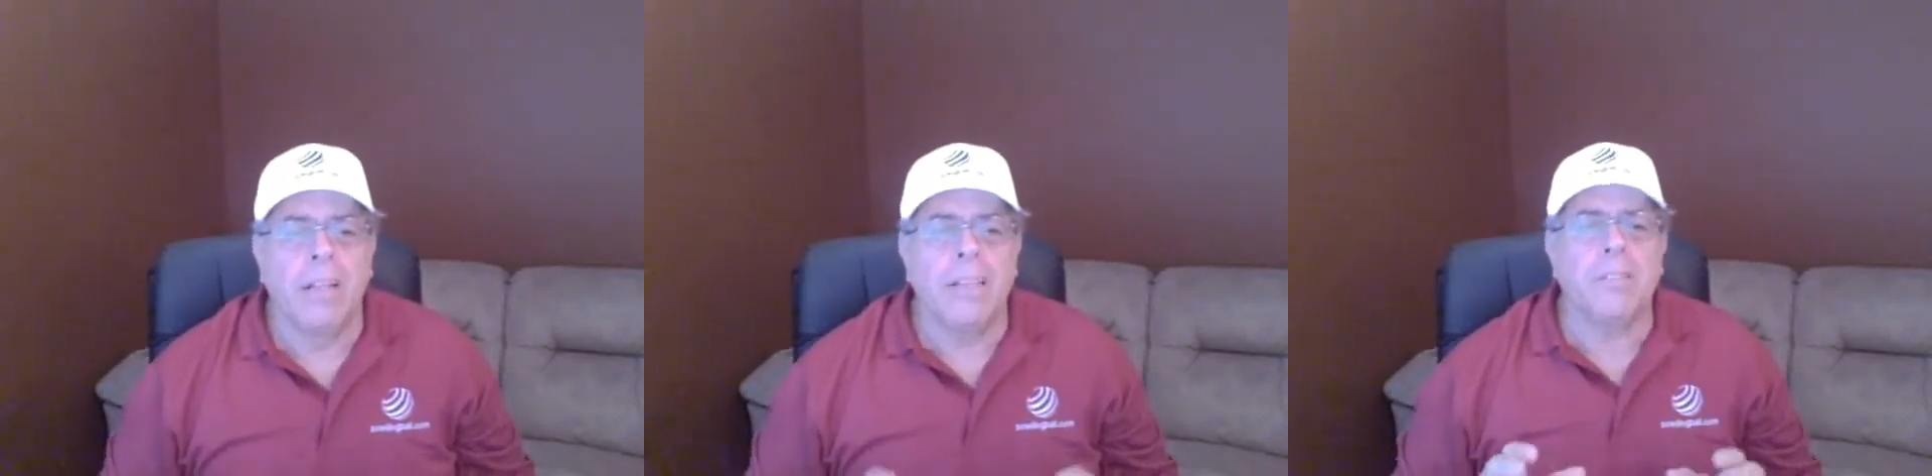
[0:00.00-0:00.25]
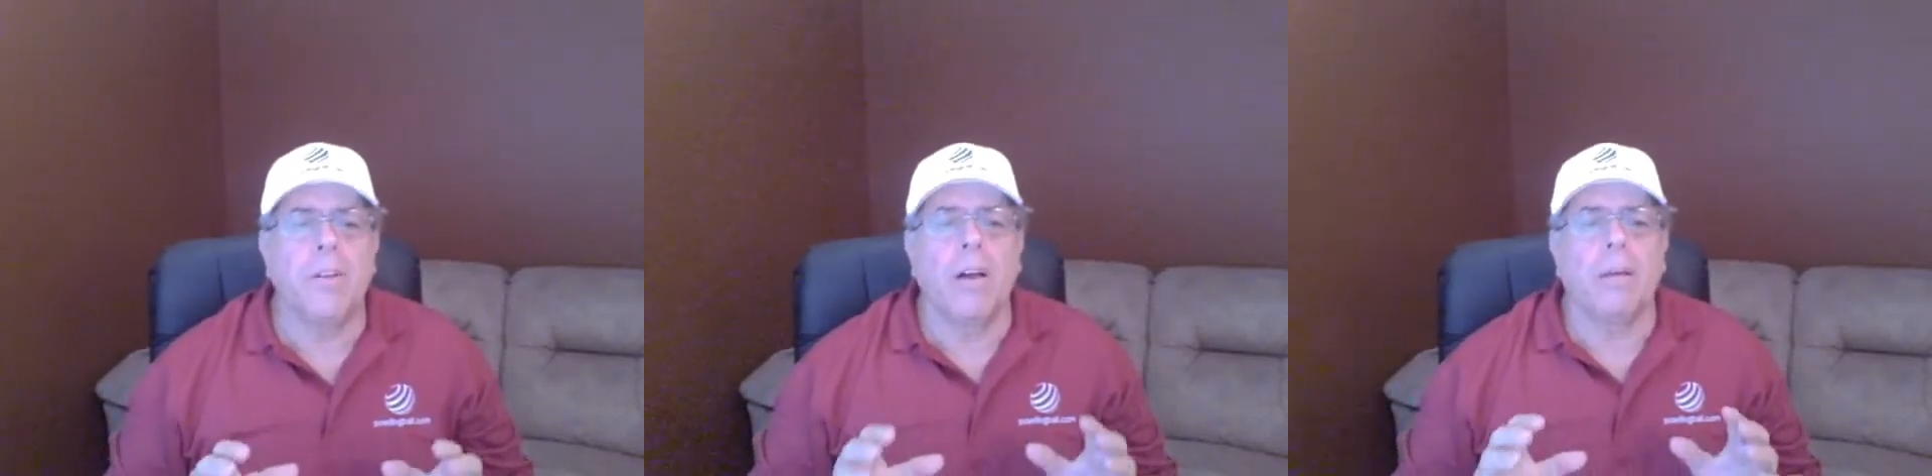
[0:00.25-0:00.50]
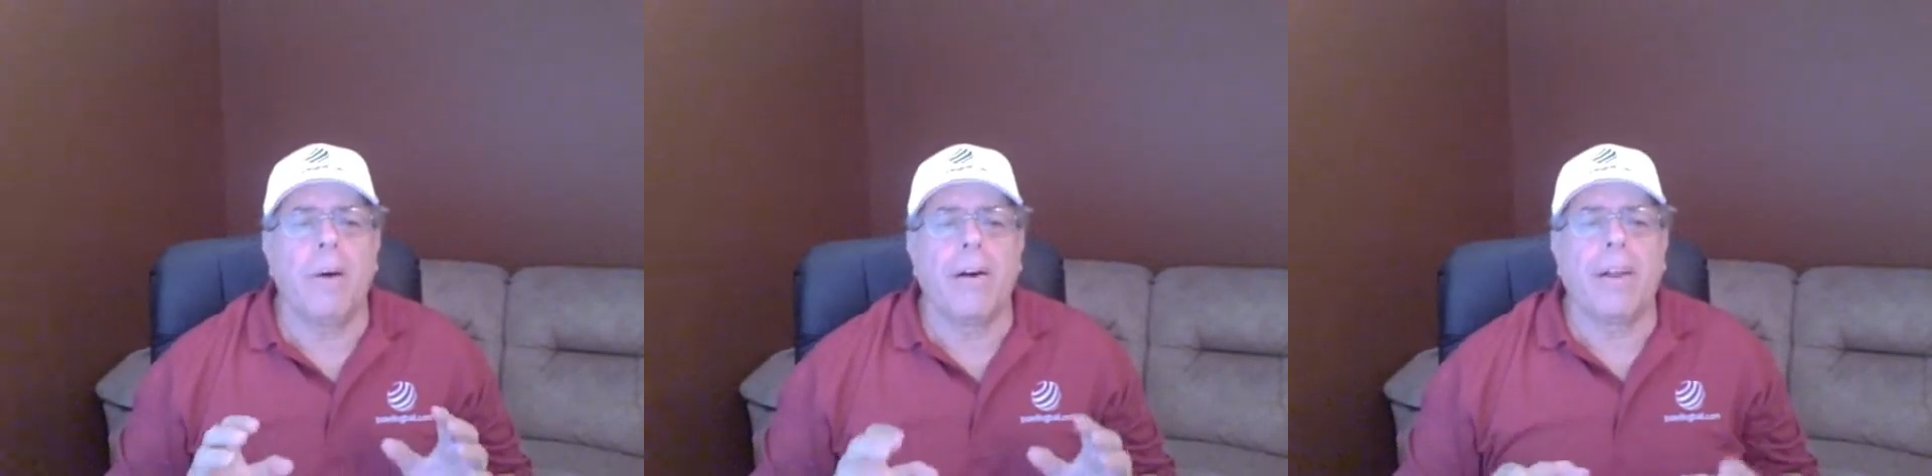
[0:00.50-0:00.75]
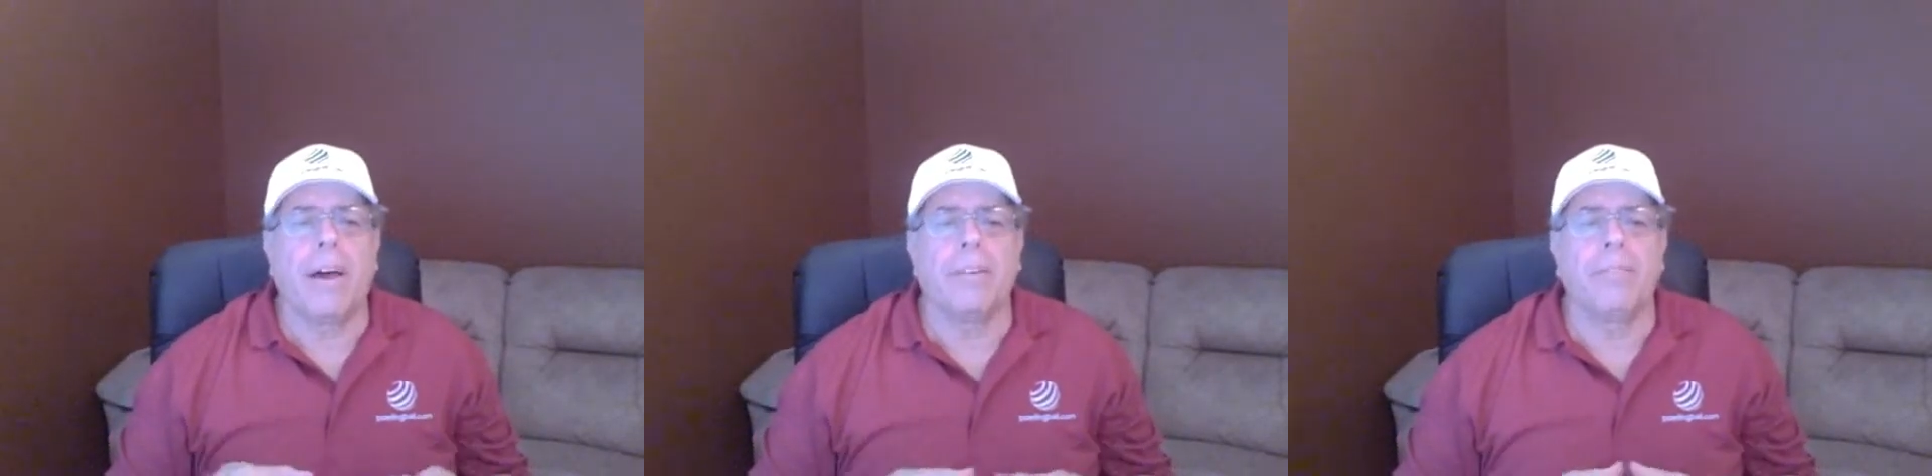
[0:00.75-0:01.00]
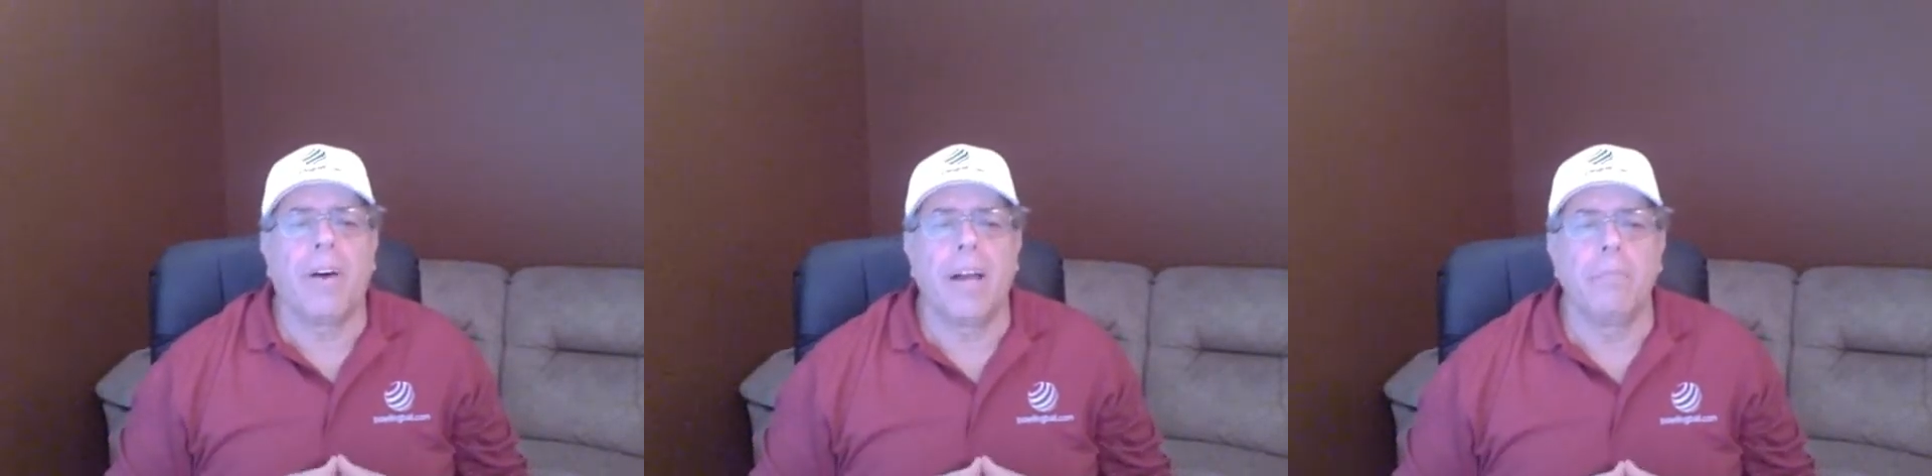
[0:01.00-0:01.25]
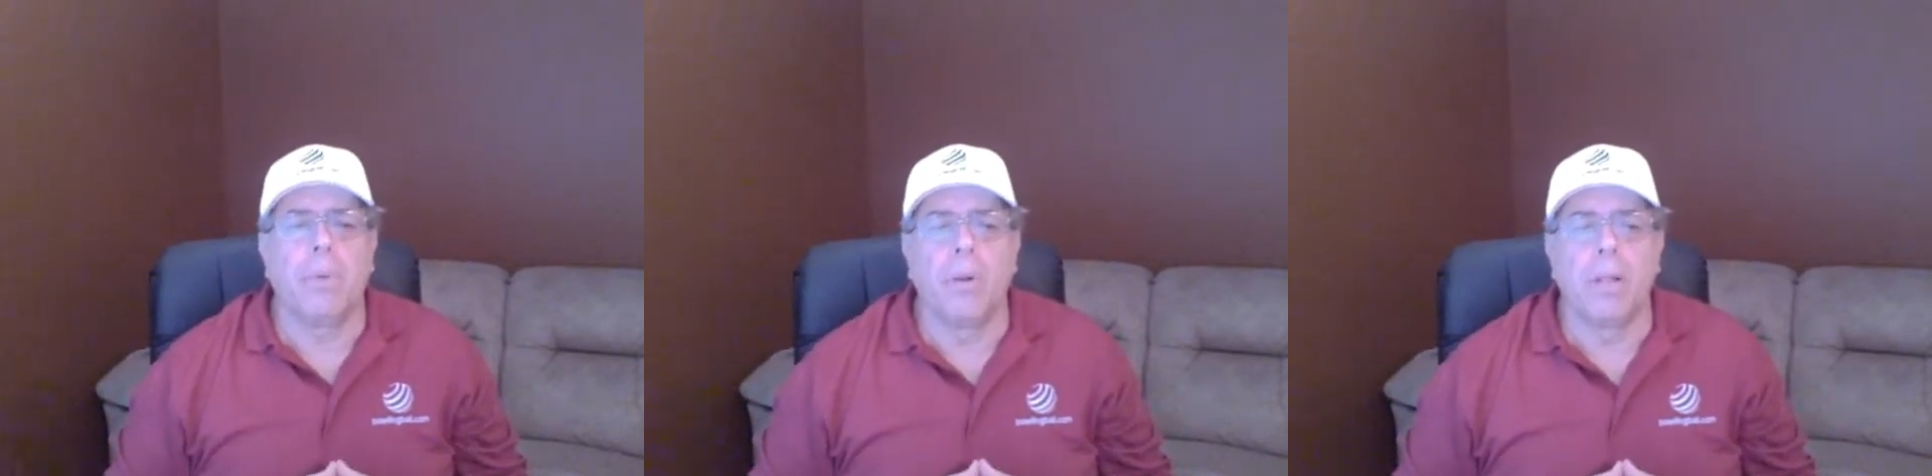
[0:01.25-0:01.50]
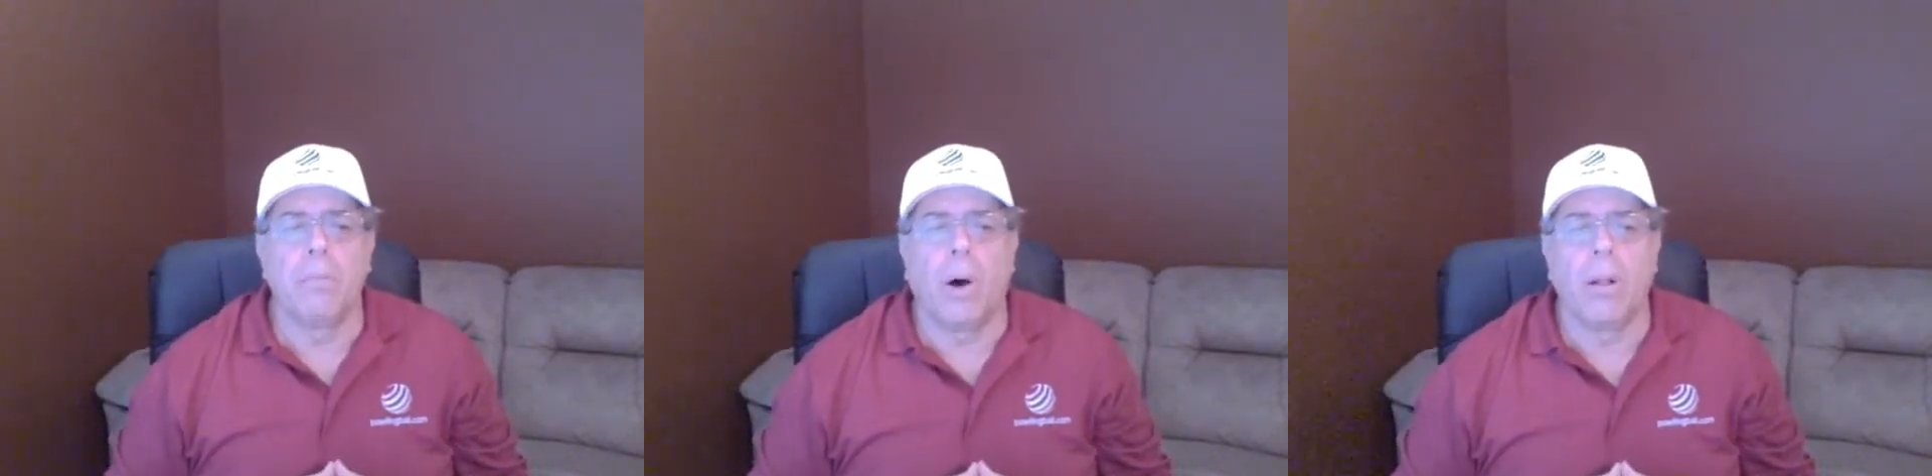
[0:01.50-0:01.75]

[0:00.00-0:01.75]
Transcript: Let's talk about how to find bowling